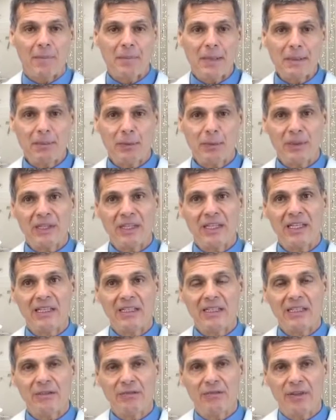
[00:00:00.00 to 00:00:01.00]
And people with
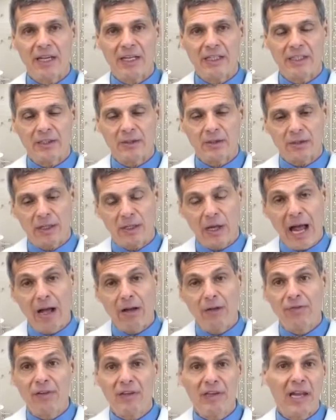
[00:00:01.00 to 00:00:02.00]
kidney failure, you know,
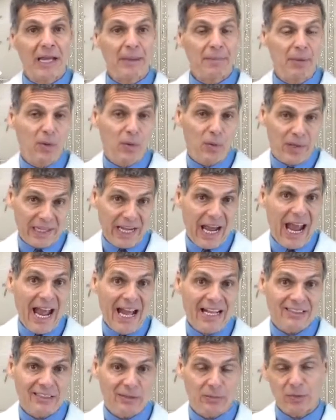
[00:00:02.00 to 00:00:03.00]
alpha lipoic
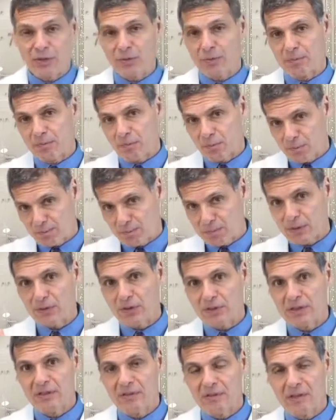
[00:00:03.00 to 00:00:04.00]
acid, which
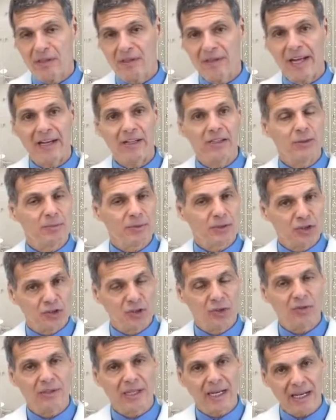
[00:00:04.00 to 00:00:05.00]
boosts glutathione, has been
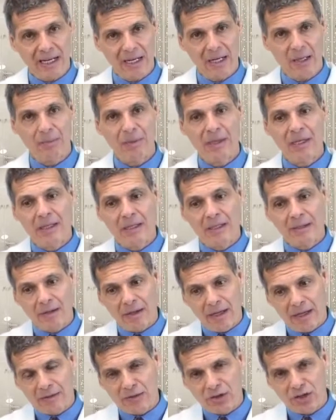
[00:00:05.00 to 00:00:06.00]
shown to help
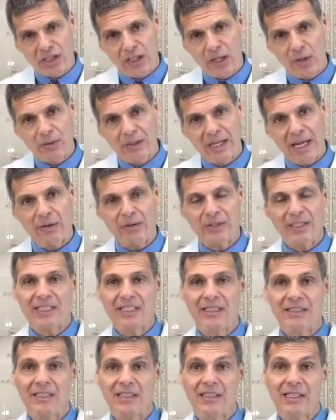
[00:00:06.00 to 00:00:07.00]
uh, slow down
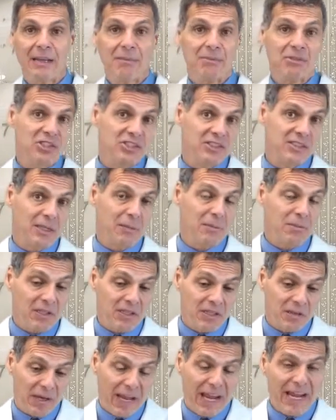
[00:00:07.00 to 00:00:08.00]
kidney damage, in some
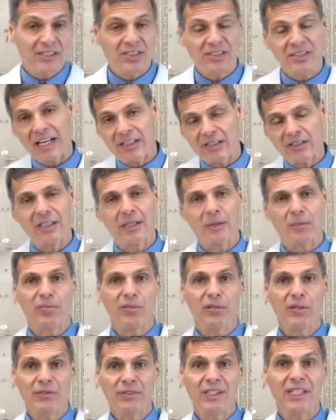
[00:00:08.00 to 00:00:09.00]
cases actually
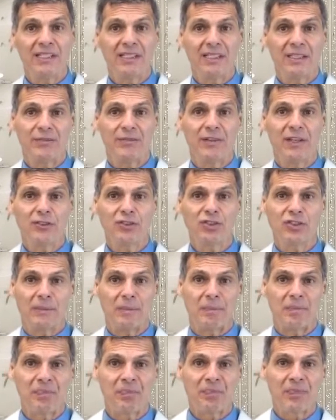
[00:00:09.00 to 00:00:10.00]
improve kidney
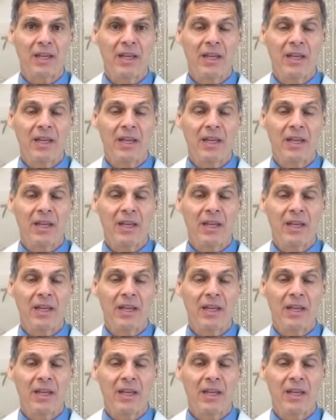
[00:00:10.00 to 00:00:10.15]
function.